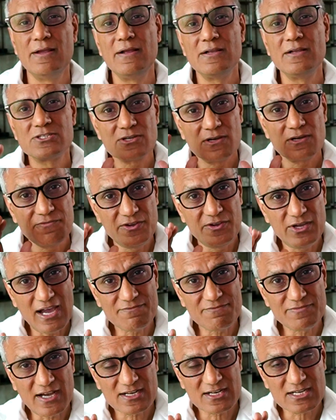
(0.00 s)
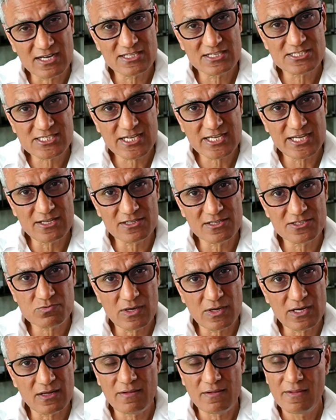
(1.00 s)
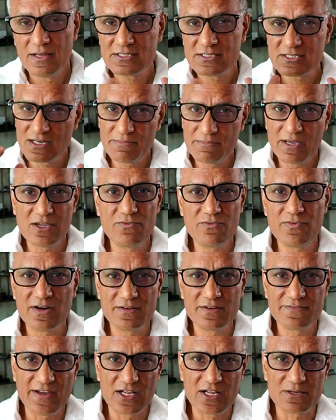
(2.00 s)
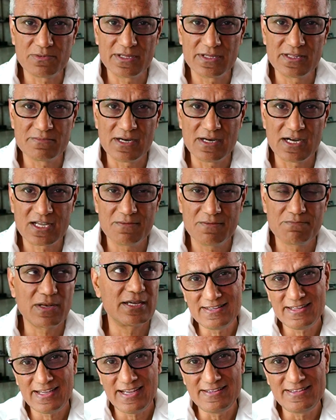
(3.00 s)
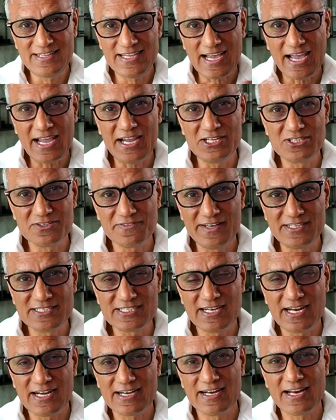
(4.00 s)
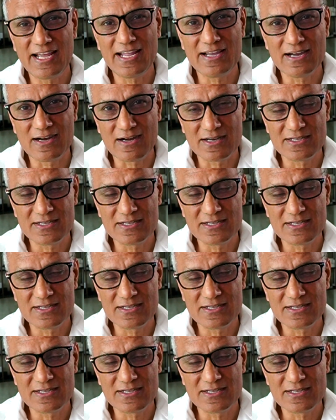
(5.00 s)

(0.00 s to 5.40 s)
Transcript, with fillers: So if you have that kind of skill as well, it's going to make you very valuable in the marketplace. In the age of internet and AI,